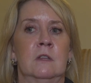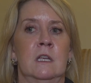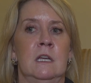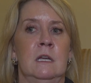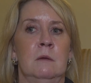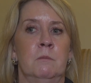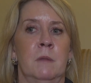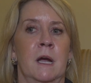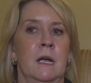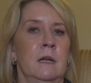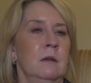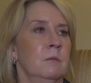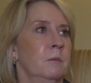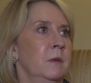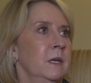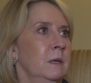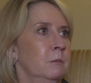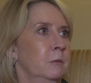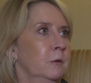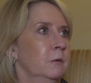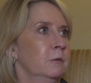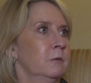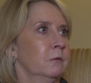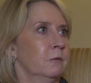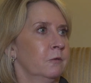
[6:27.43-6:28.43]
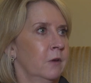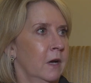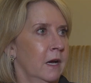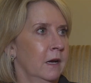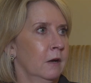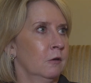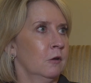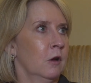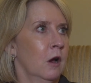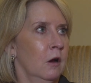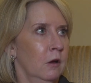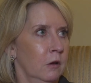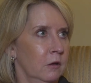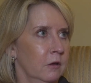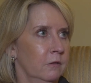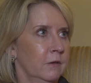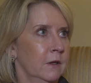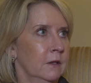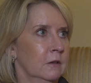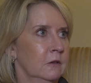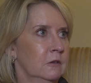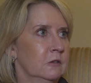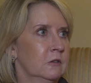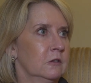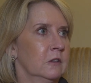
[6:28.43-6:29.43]
the Biden people fired all of
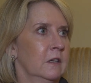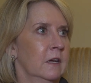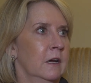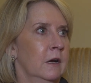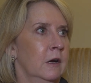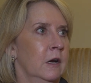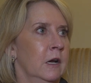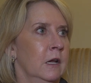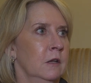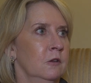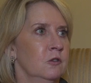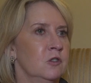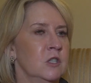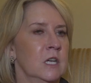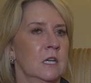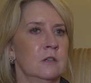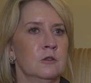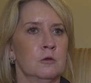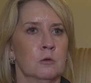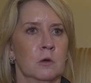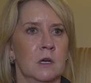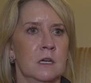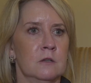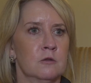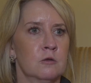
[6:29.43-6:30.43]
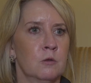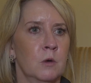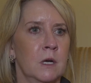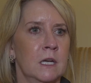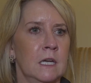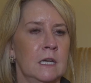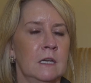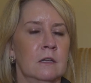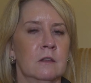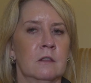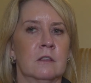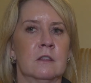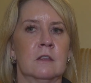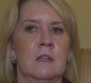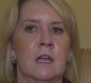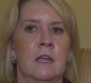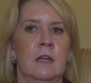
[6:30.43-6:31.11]
us on January 20th.